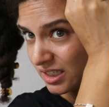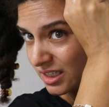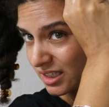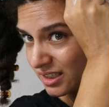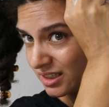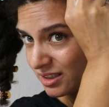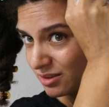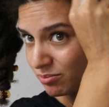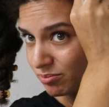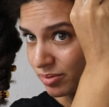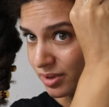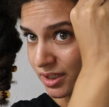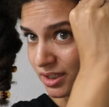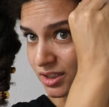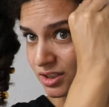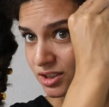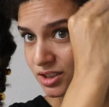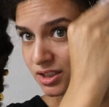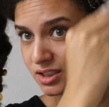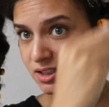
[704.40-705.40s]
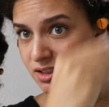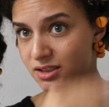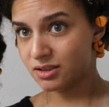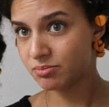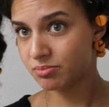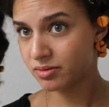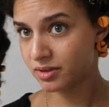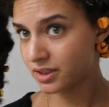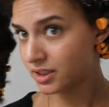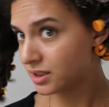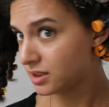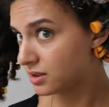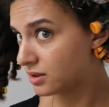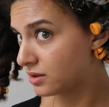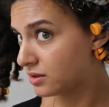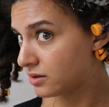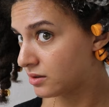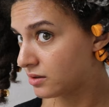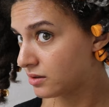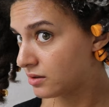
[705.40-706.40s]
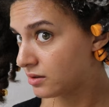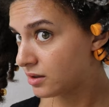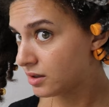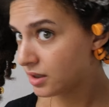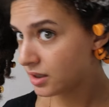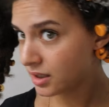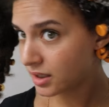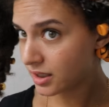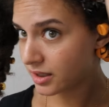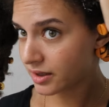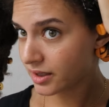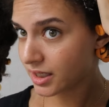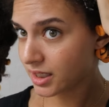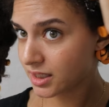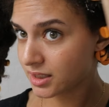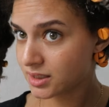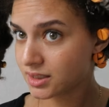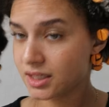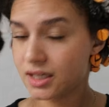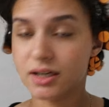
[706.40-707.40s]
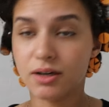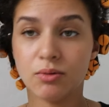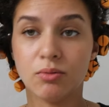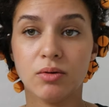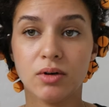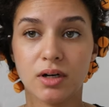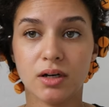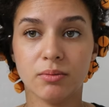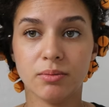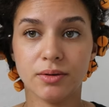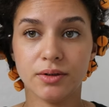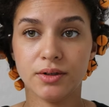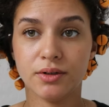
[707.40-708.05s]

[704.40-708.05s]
and then pinch it into place. And that's kind of what I've been